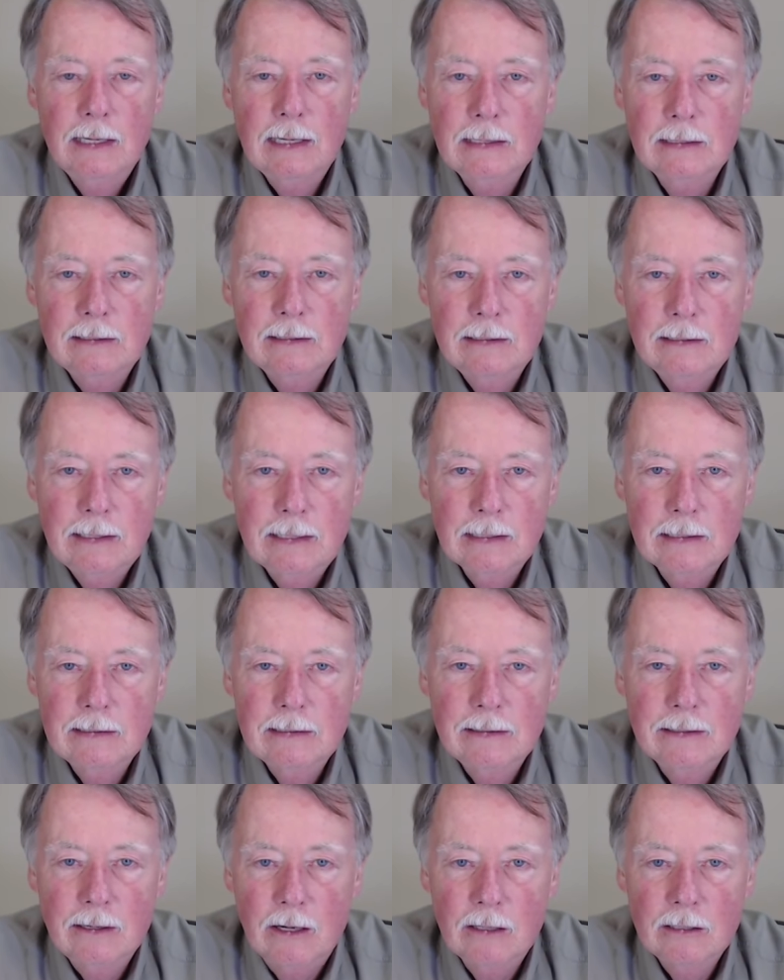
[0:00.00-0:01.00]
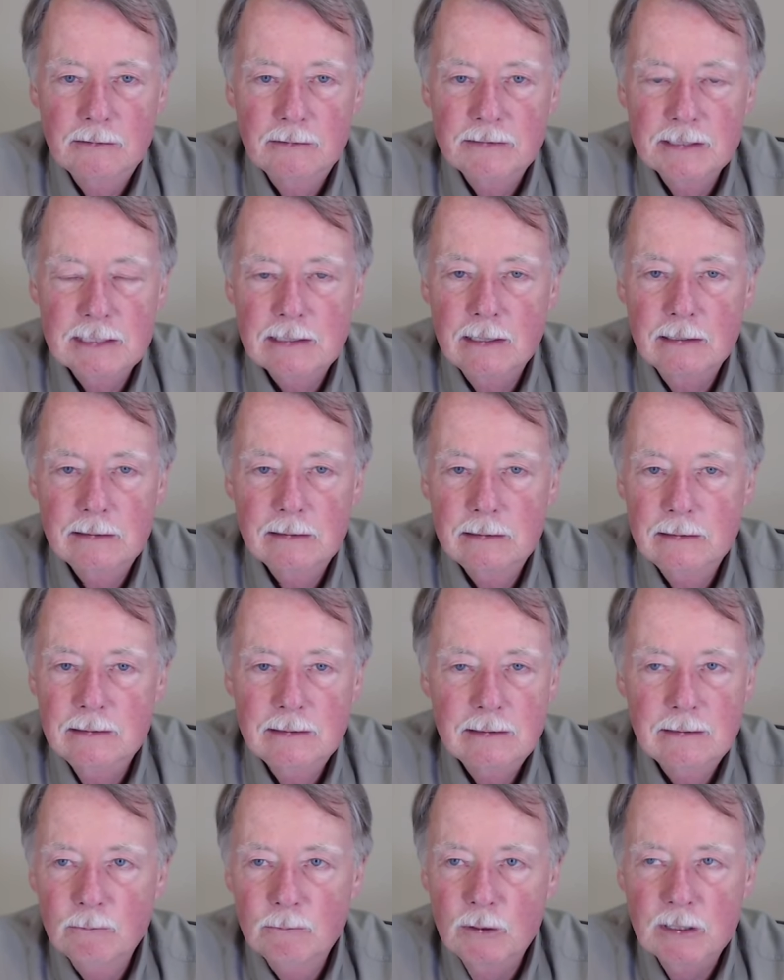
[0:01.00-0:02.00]
and and all of a
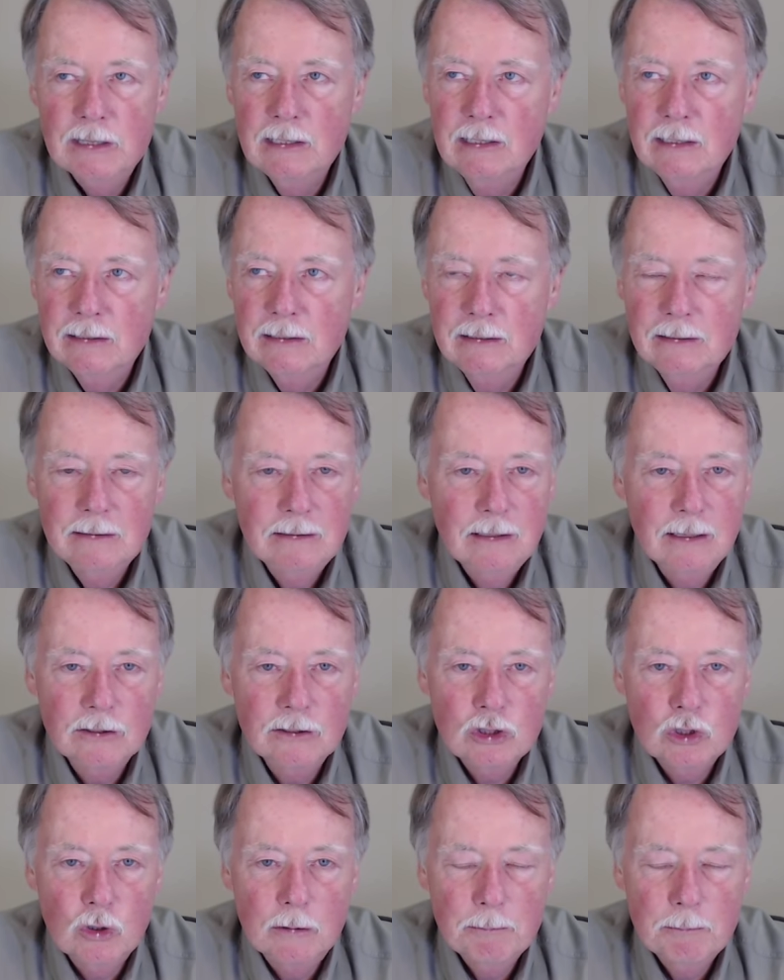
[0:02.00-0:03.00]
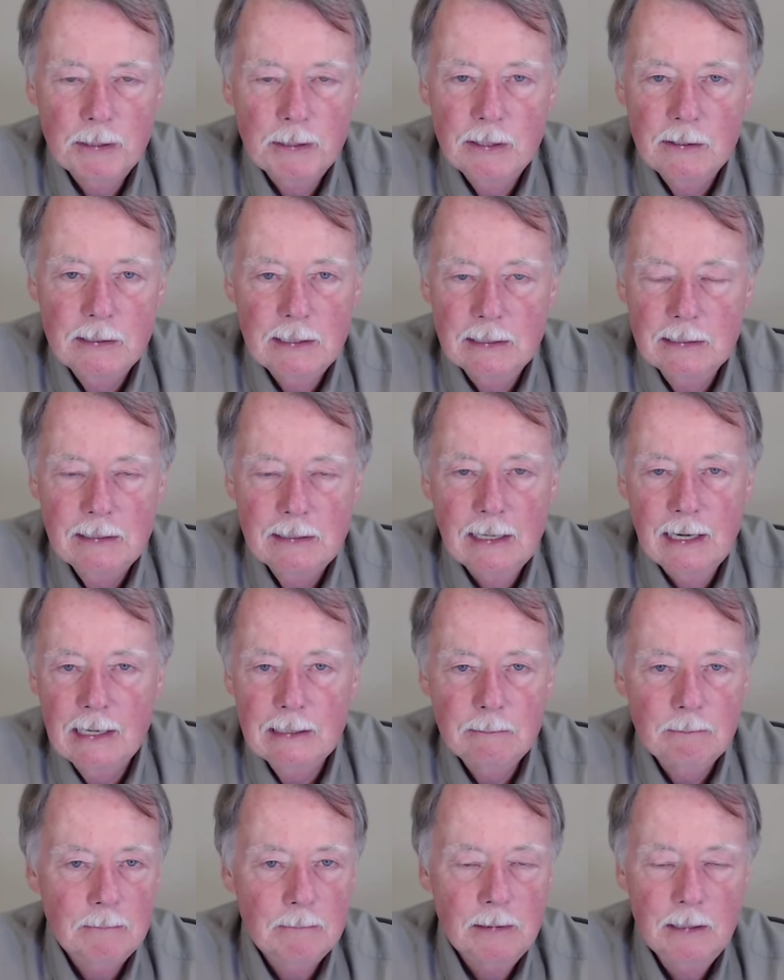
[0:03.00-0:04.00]
sudden within a short period of
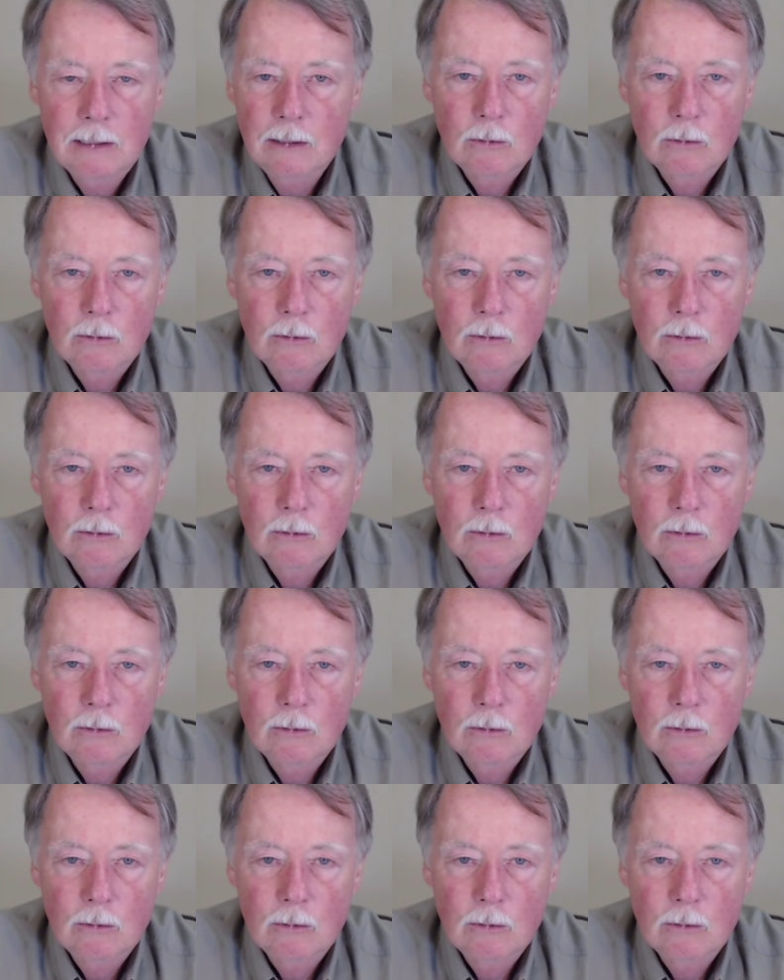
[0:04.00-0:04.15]
time,